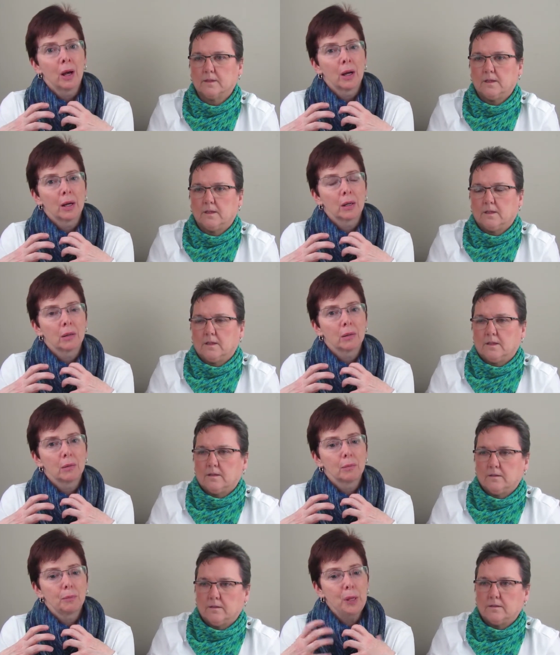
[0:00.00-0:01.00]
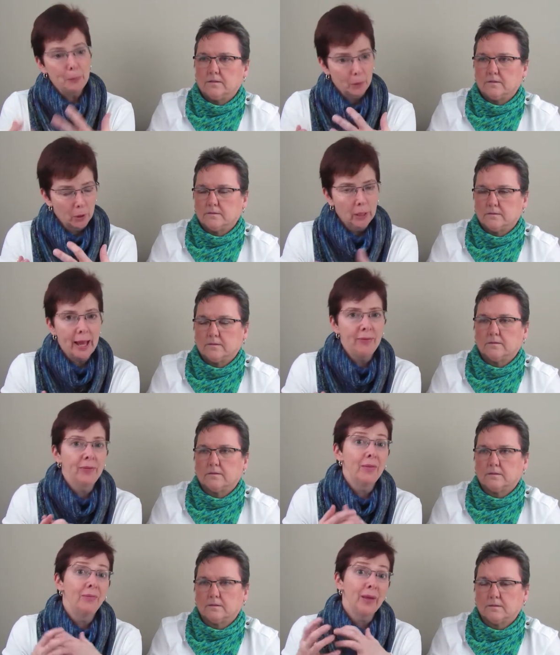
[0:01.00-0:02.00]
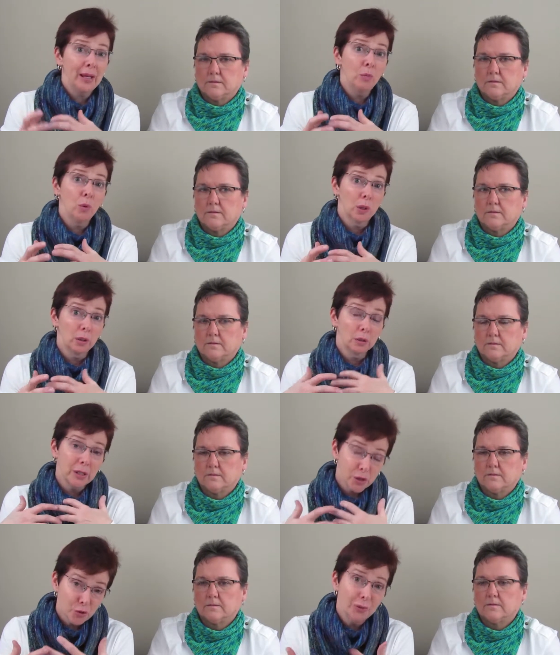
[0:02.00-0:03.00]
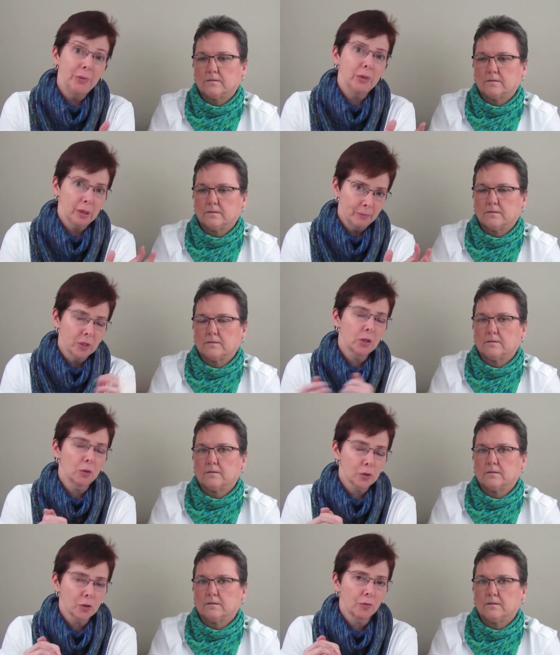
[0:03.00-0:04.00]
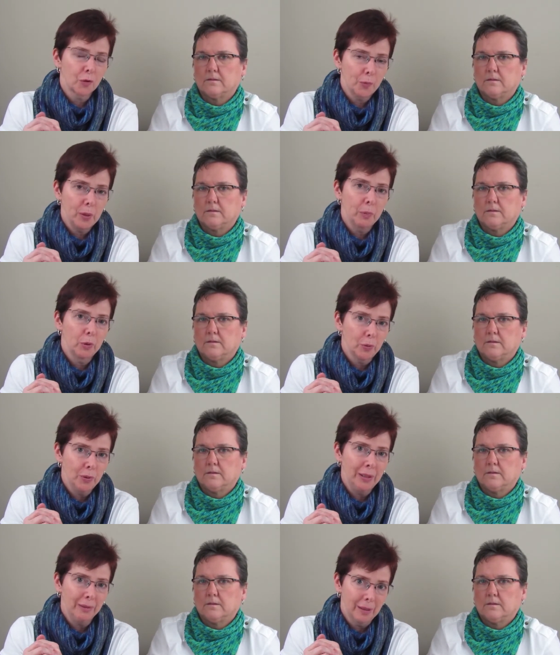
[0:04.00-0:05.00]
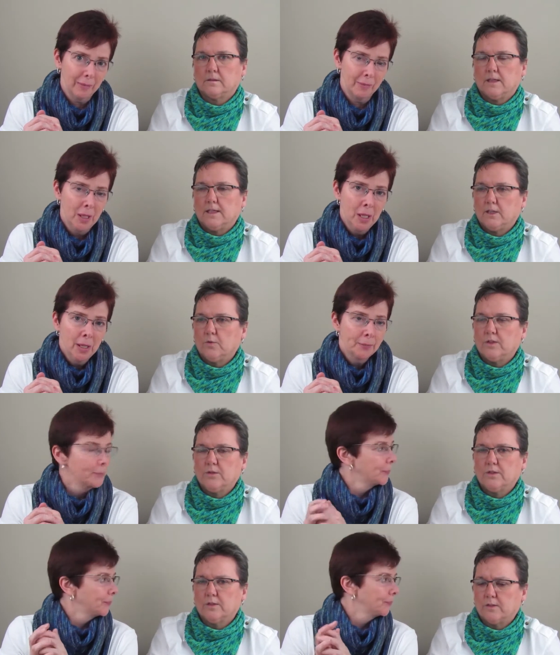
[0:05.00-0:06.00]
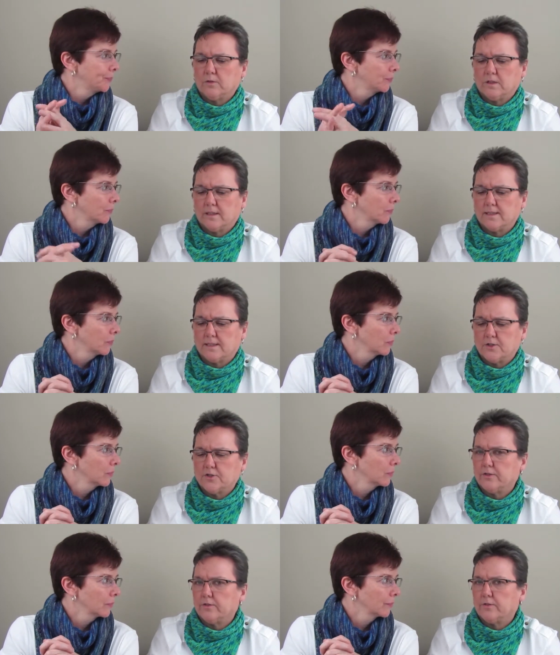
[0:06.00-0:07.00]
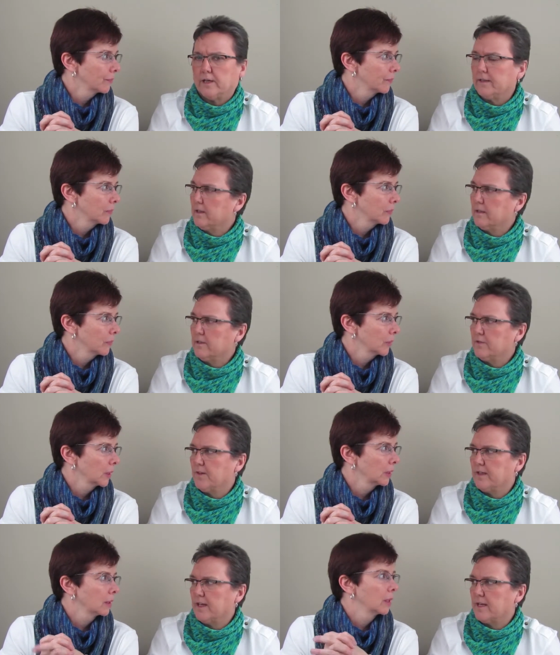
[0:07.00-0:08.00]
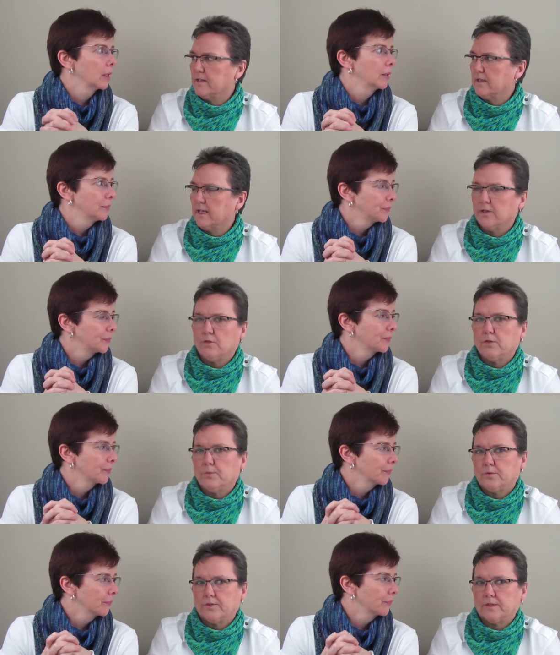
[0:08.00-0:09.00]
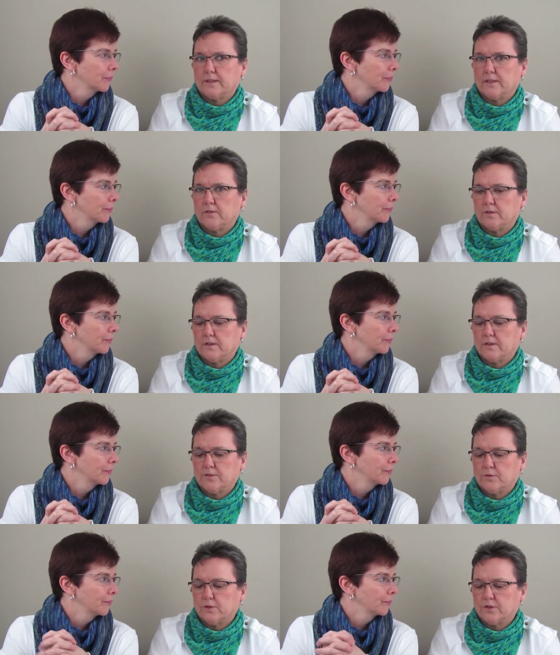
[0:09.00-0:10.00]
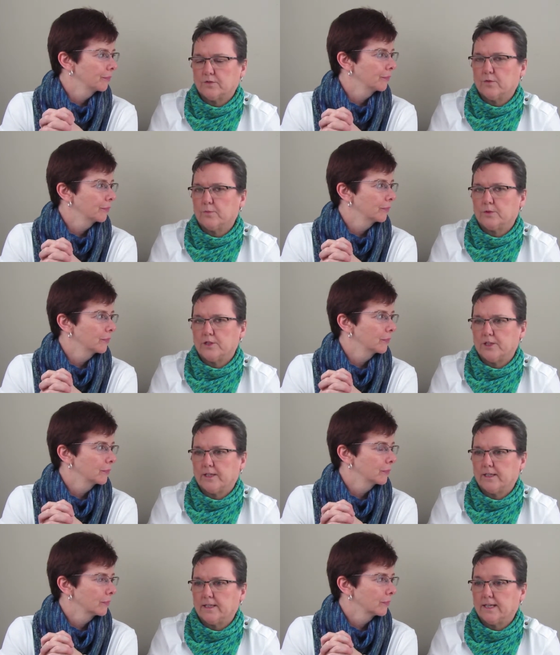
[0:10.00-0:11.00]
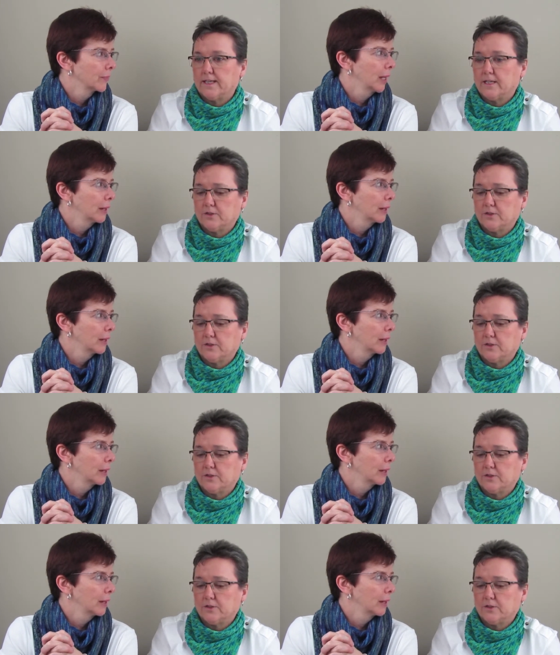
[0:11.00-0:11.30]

Speaker 1: uh, people, and then they will distribute them to those for people who need them.
Speaker 2: You know, what a great organization to do that. that that's fantastic. I know the person that you did this for is so appreciated and